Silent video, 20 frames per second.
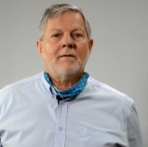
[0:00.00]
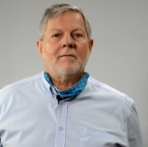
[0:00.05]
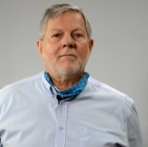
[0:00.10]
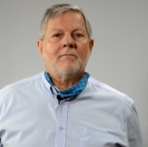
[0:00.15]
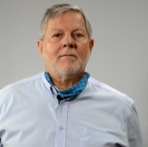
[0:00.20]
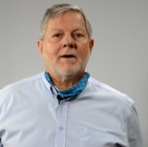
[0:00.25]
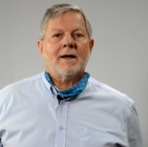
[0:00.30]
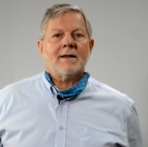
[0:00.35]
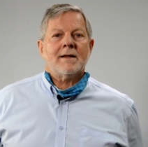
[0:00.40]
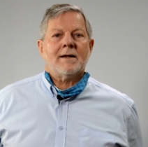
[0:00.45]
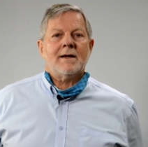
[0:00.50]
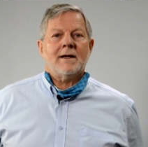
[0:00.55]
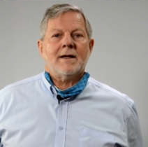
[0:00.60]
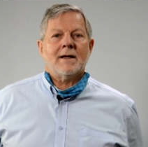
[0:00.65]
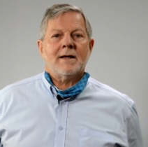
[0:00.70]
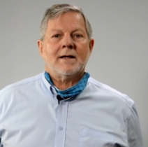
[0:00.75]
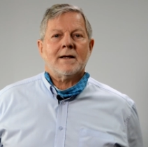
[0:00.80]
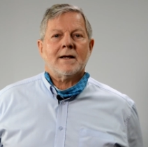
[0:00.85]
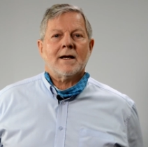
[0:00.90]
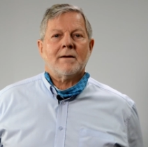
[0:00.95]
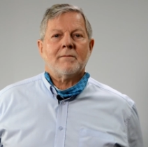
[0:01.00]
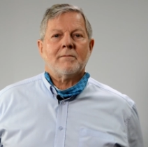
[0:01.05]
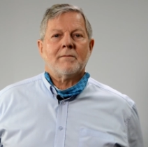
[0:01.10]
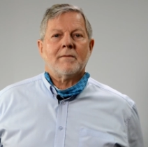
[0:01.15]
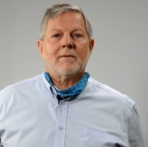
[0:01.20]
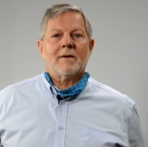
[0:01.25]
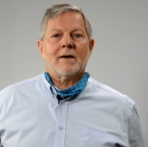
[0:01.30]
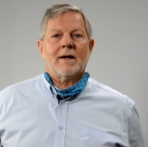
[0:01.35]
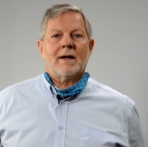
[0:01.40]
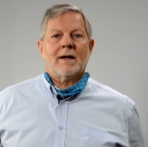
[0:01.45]
monthly income
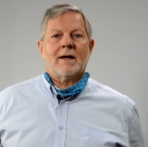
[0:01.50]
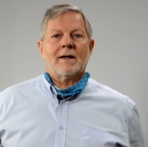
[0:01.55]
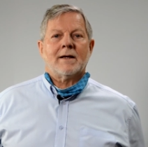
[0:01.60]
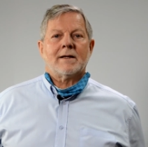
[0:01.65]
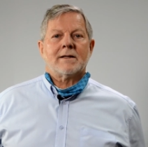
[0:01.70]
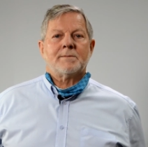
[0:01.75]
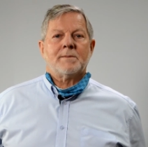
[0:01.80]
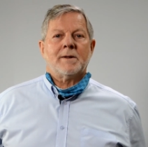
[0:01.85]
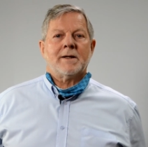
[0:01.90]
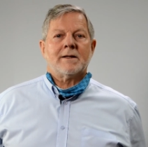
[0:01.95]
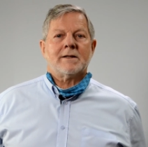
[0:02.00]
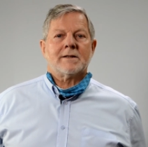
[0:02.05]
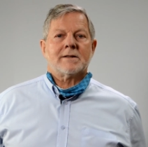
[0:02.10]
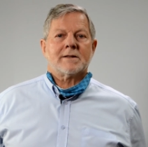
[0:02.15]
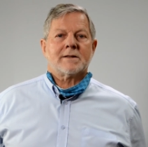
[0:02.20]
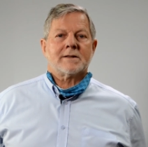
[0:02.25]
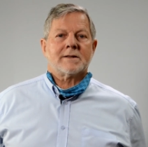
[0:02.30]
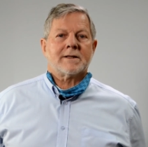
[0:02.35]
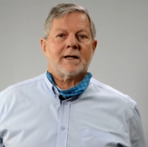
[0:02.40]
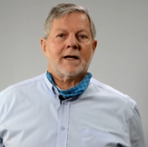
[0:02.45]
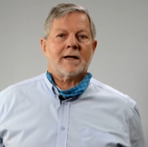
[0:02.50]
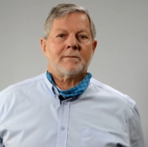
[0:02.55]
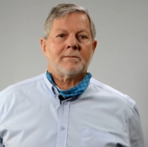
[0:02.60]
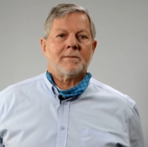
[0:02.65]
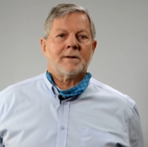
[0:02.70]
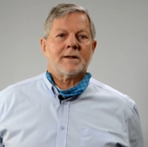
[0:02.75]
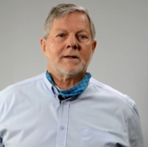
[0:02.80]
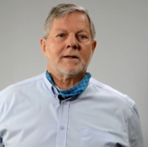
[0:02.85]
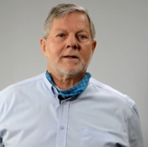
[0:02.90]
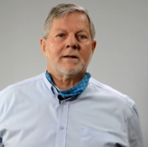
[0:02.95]
and expenditure
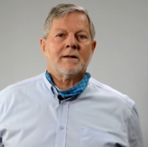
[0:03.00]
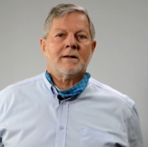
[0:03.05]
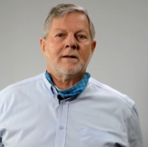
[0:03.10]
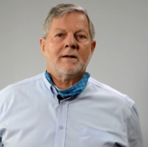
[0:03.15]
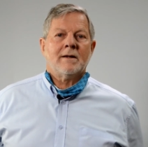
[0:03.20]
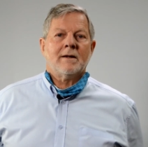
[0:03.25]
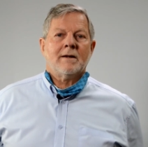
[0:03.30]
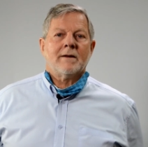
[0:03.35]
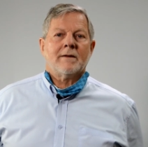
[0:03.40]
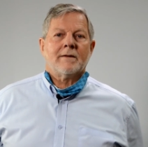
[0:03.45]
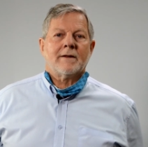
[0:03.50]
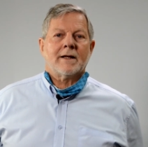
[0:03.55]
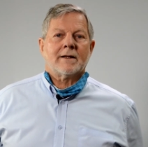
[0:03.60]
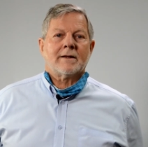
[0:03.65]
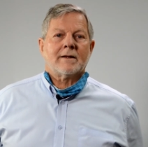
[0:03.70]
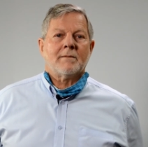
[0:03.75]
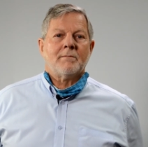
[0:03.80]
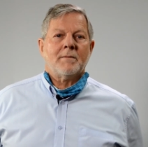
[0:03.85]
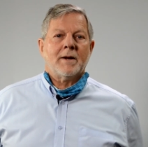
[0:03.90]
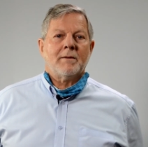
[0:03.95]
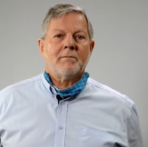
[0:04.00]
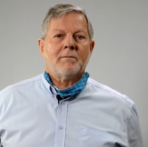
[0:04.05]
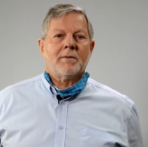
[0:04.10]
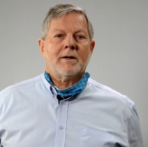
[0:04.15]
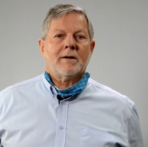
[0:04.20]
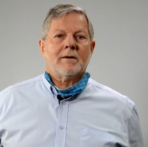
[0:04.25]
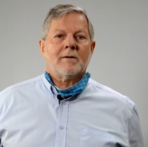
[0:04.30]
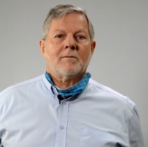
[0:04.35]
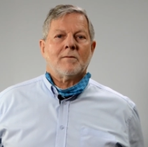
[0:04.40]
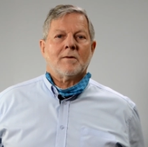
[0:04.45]
statement that the
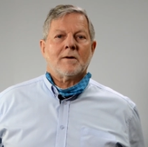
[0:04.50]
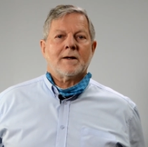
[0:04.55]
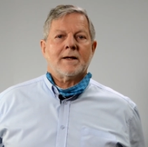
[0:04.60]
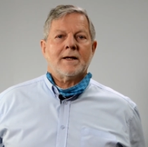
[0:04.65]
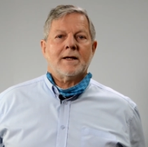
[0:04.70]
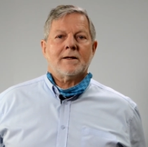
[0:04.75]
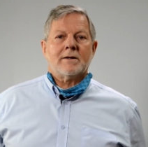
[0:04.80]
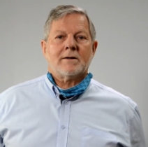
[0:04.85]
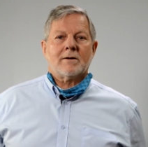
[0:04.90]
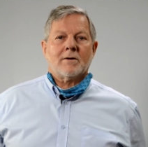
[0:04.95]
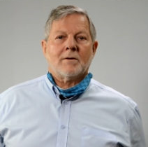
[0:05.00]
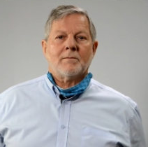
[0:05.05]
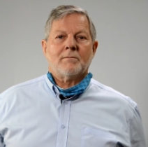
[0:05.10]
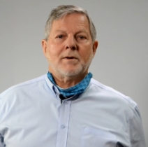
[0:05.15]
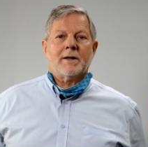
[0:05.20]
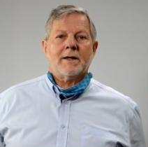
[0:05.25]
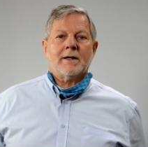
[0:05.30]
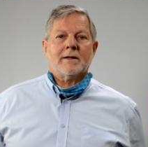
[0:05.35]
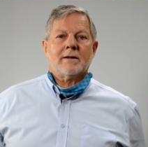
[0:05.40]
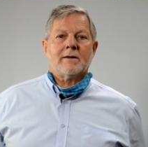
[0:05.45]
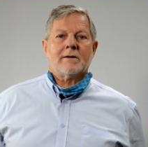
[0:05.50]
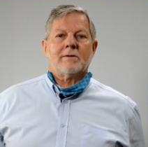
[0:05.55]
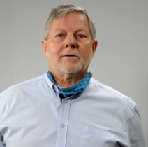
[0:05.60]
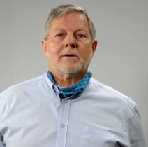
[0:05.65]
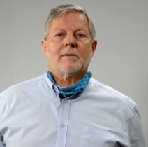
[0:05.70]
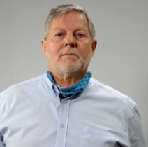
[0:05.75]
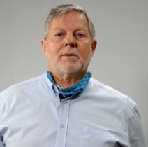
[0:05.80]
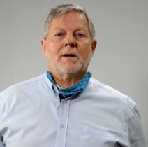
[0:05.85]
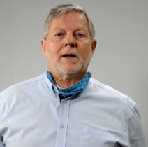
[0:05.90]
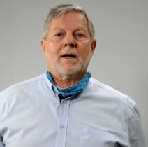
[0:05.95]
member will need to complete to
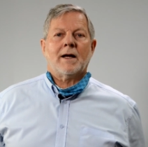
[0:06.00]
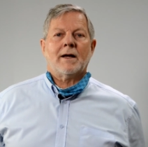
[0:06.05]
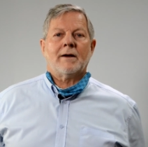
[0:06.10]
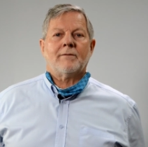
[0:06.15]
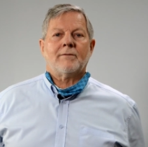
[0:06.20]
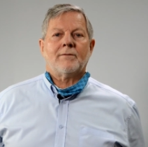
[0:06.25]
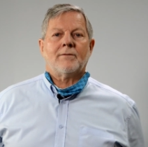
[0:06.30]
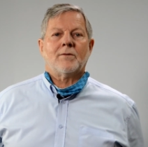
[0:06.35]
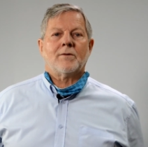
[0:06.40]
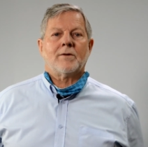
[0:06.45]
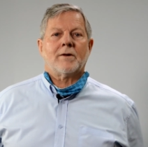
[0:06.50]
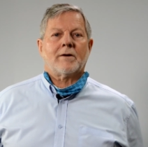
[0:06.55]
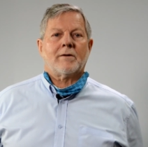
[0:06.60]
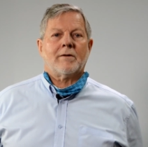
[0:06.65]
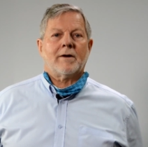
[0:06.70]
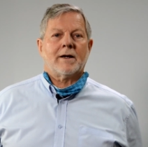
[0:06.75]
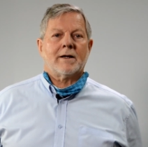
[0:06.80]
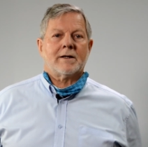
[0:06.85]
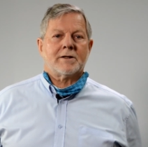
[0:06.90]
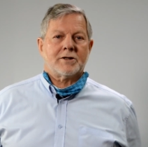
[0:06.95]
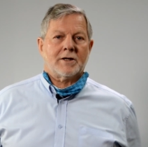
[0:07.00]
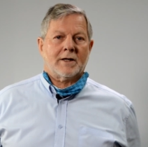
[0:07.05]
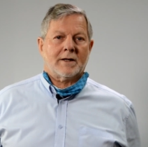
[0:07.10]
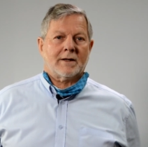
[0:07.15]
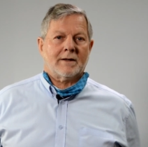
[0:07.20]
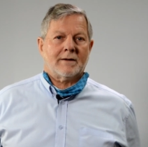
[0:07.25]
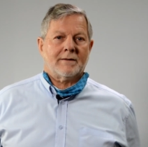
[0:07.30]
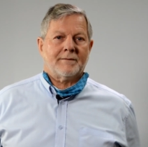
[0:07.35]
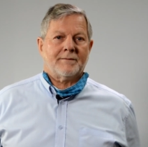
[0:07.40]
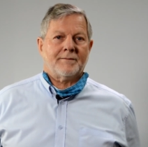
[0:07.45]
apply for the credit
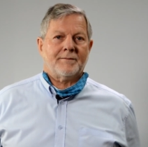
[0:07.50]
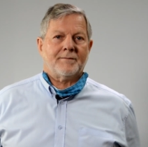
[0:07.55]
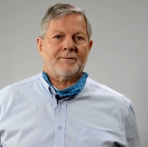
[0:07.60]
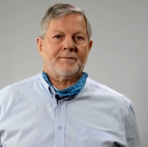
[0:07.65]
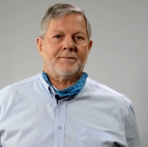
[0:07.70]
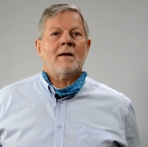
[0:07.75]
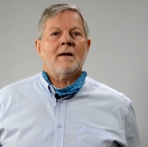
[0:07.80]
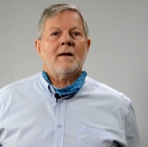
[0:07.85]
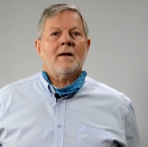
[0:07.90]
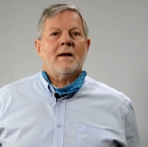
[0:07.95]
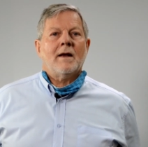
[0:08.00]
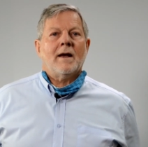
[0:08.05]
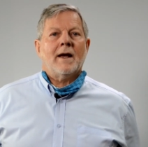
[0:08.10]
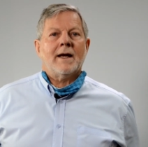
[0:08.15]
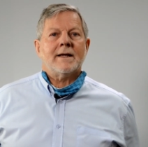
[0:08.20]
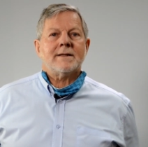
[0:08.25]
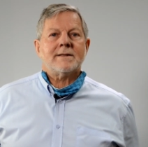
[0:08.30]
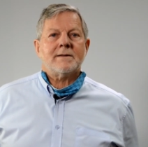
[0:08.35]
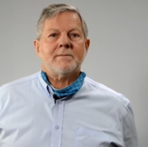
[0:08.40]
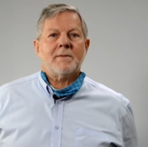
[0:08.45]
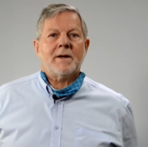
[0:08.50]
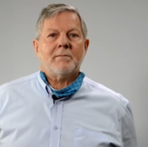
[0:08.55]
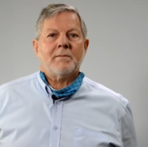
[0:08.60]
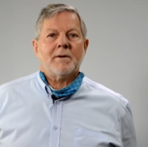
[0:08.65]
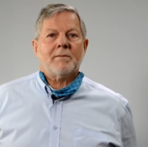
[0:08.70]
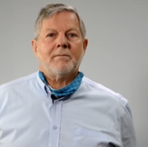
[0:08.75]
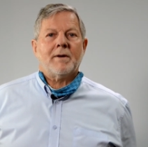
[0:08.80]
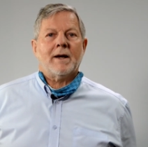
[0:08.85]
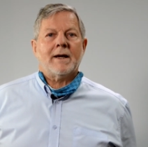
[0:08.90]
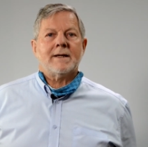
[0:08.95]
check. As the member
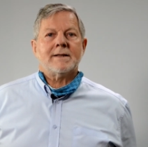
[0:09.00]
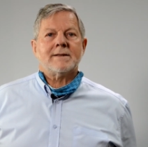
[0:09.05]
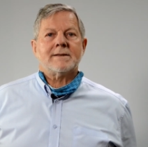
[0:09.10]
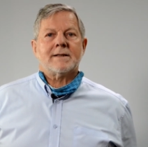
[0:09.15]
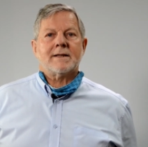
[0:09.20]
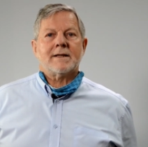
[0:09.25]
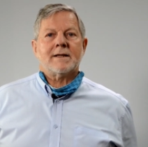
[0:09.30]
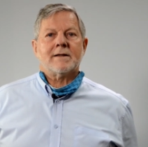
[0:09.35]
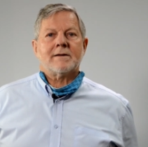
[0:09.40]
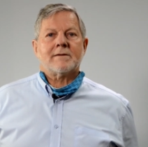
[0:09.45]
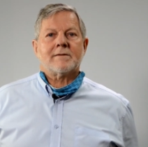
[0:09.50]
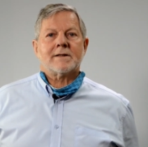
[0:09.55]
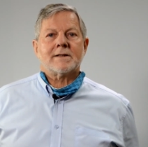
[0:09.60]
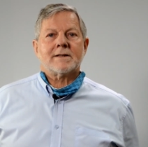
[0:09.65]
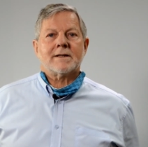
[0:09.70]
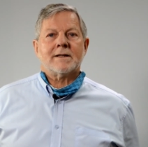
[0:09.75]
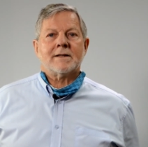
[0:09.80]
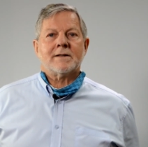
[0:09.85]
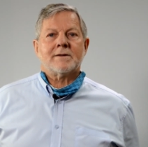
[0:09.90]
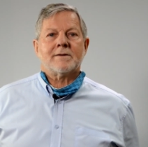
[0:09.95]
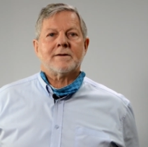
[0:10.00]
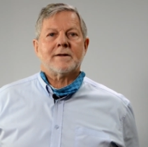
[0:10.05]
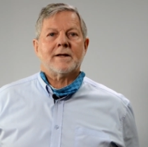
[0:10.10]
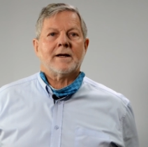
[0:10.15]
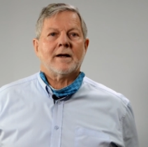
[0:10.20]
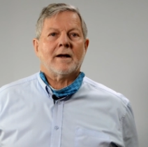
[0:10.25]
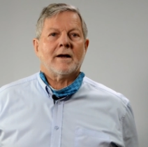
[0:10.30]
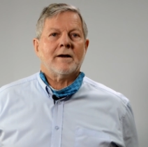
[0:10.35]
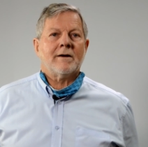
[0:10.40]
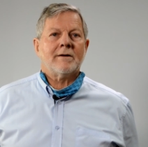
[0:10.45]
pays the interest into
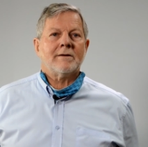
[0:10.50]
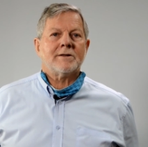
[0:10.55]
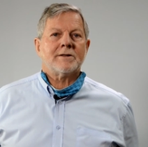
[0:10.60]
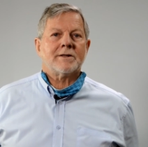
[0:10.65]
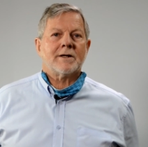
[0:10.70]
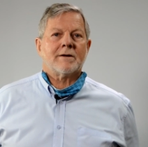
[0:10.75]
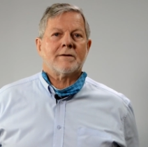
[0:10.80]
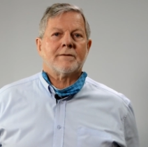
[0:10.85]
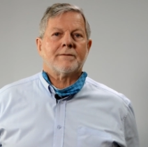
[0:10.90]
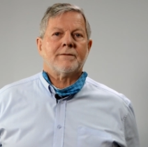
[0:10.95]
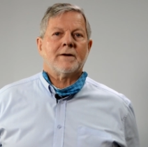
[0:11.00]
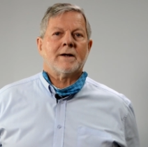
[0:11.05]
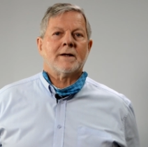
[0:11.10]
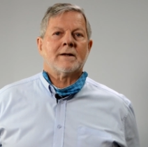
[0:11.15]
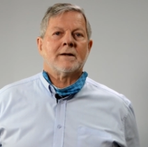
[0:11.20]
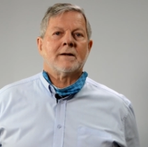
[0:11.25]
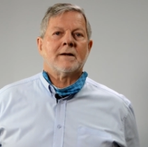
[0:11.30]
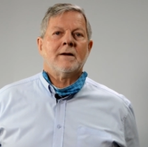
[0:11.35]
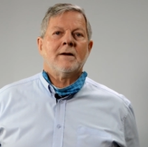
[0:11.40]
their own share fund,